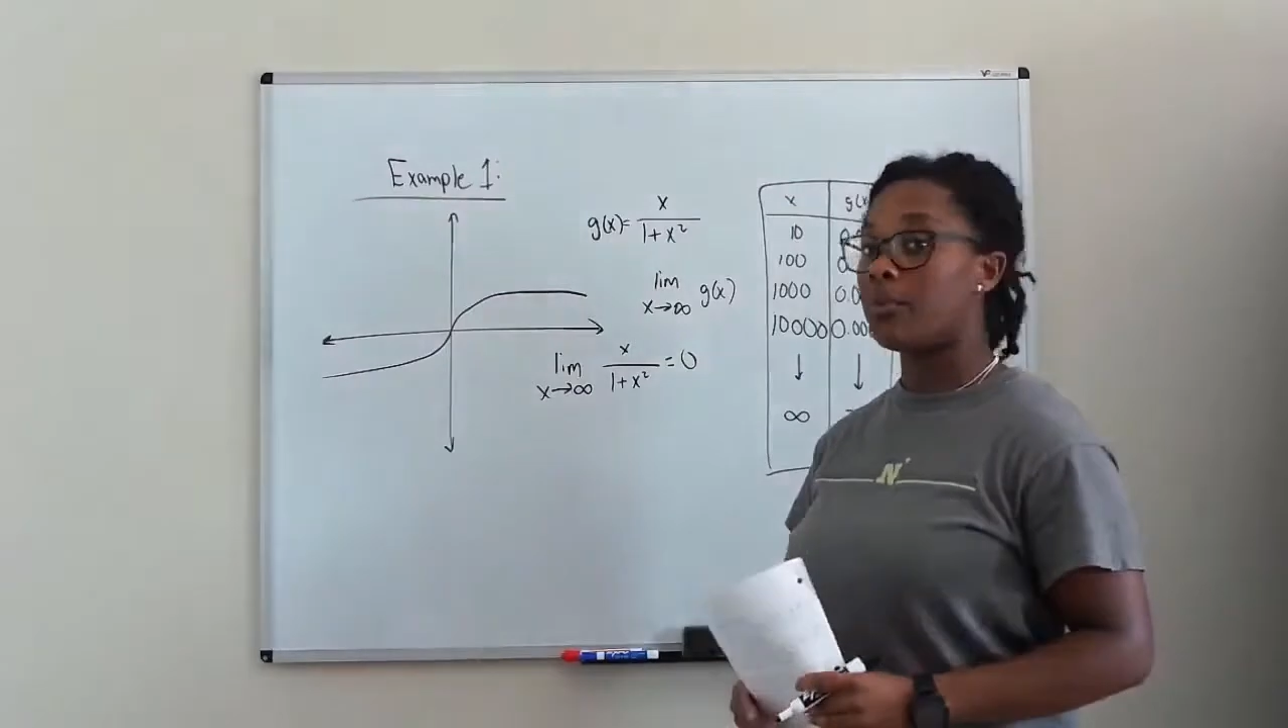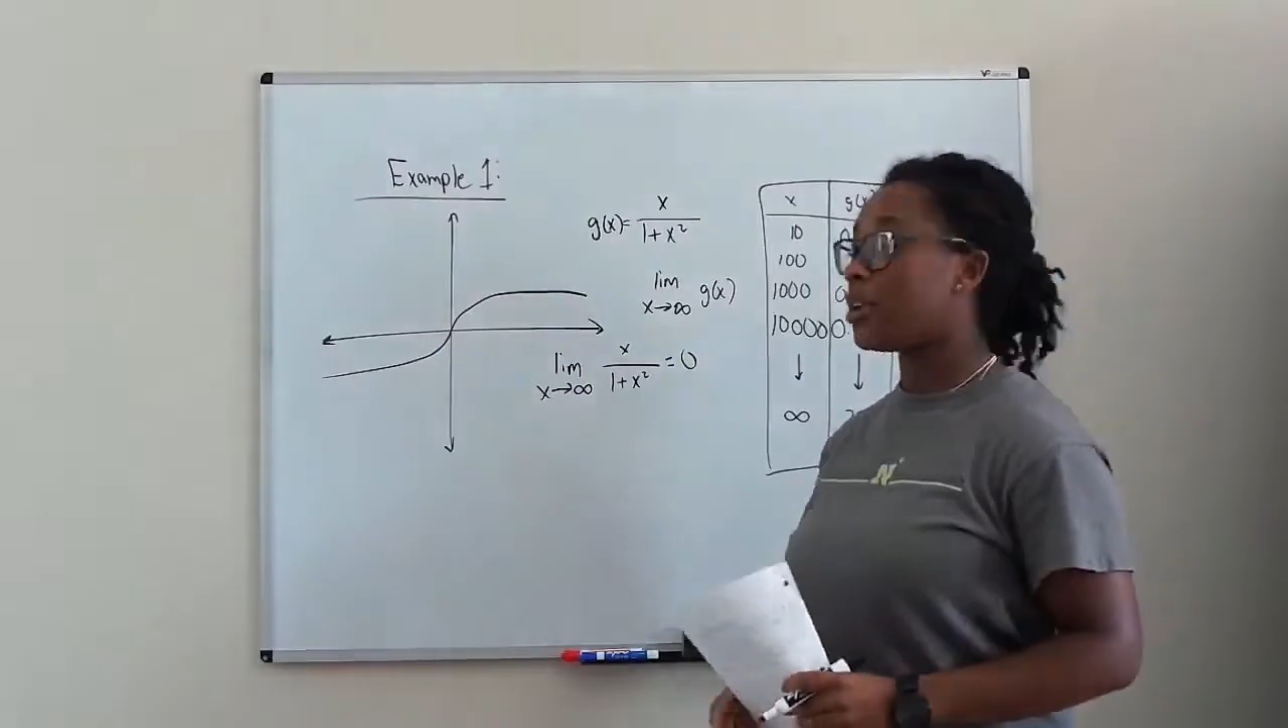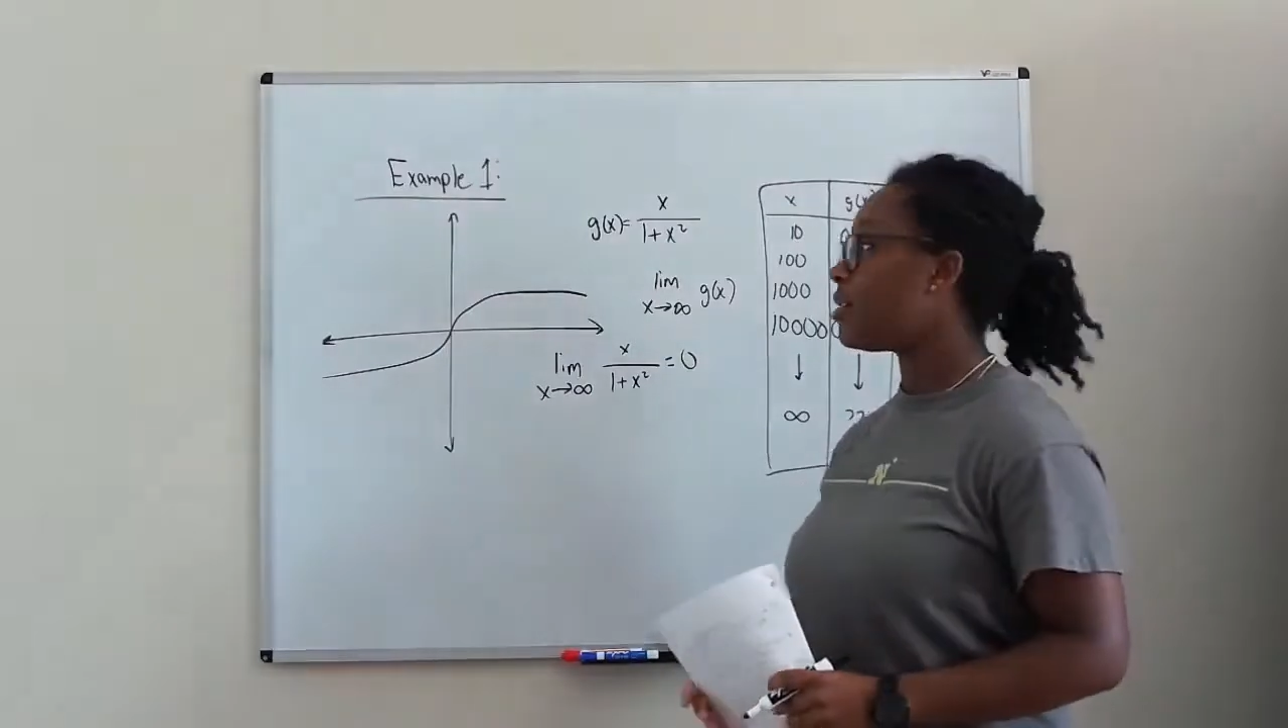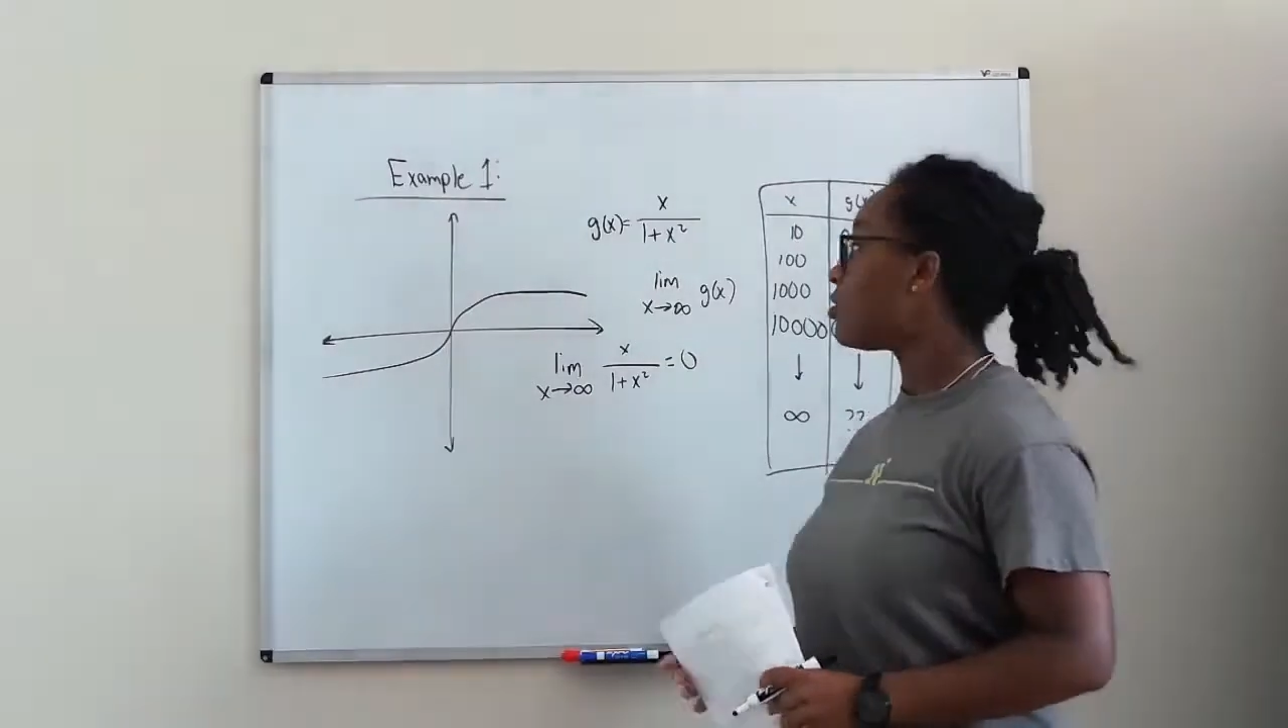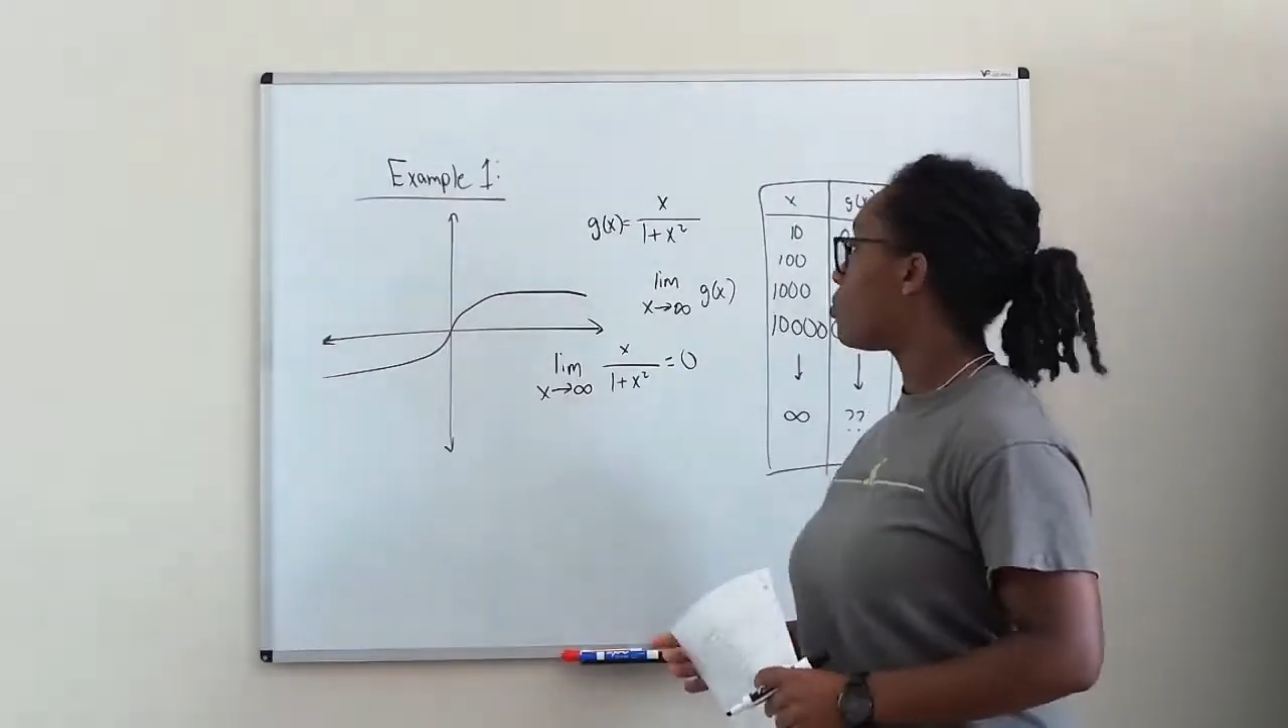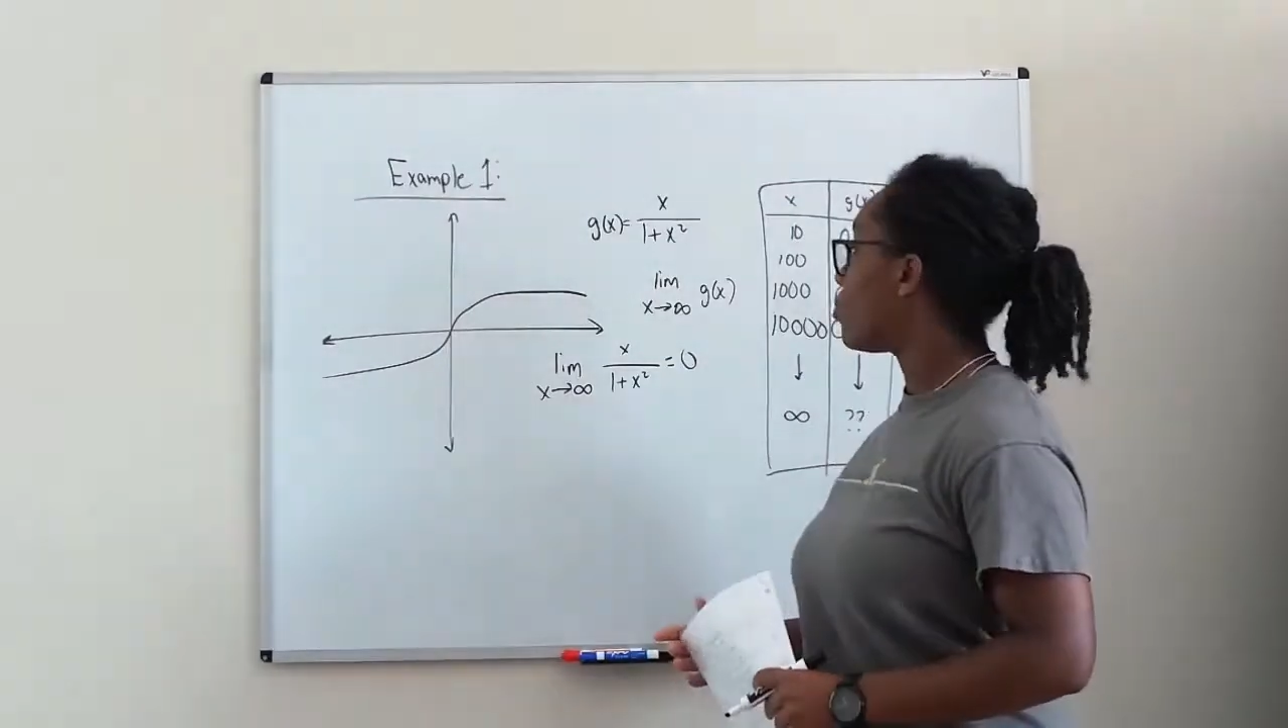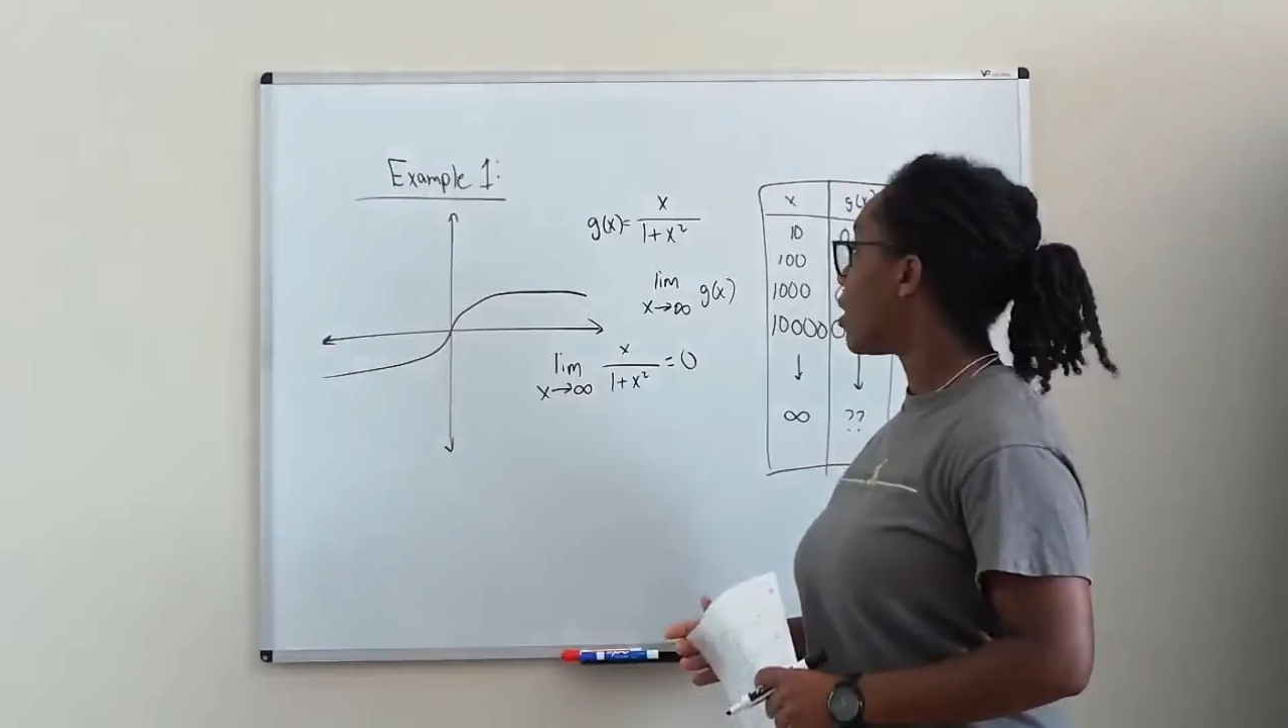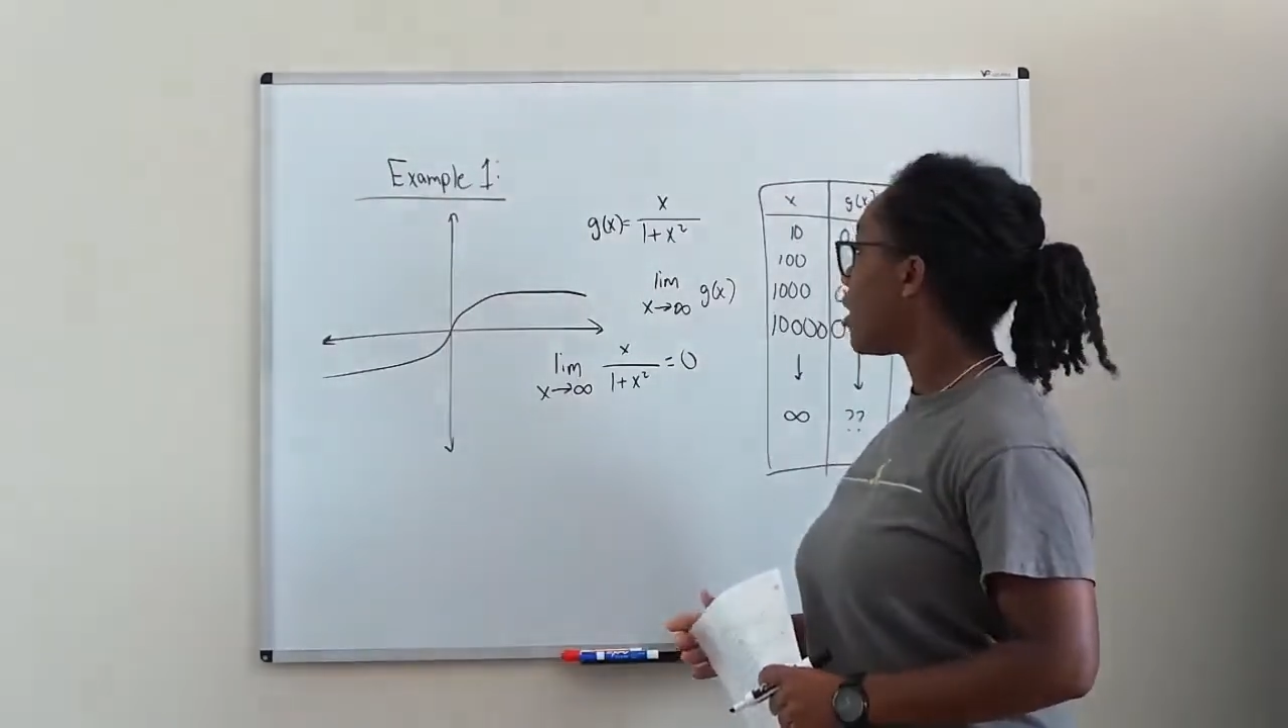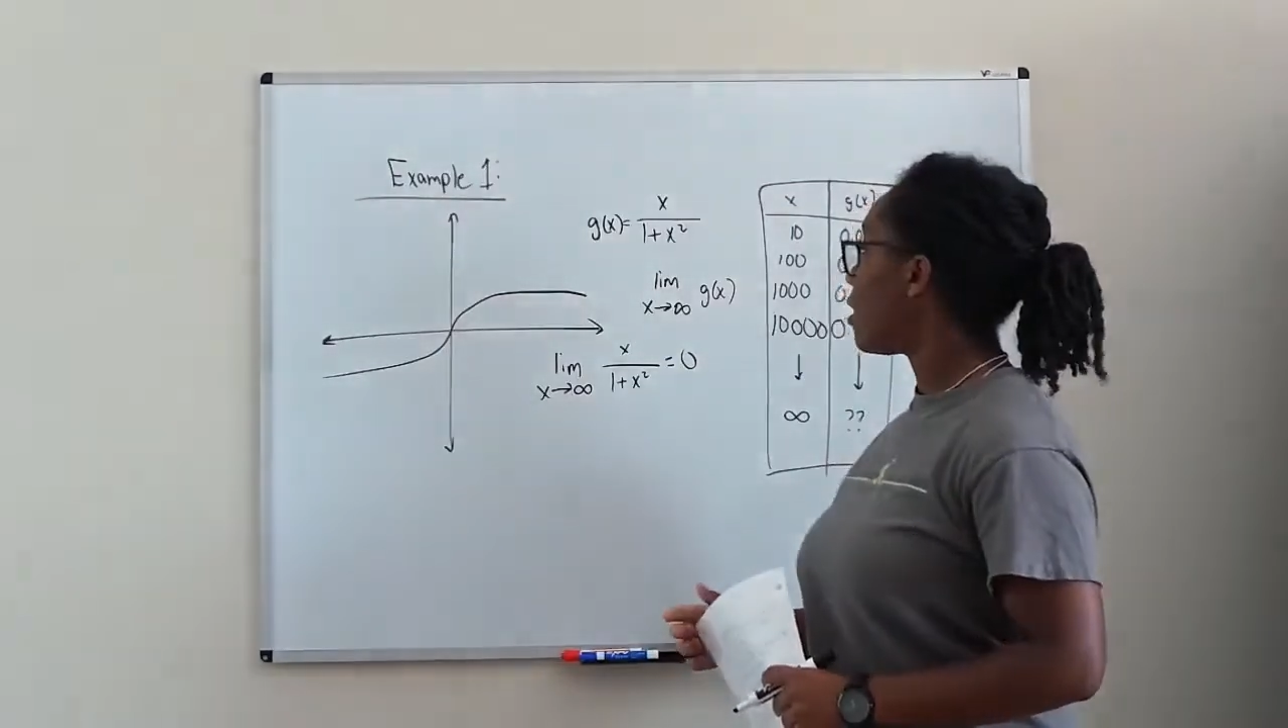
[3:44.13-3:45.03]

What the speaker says: when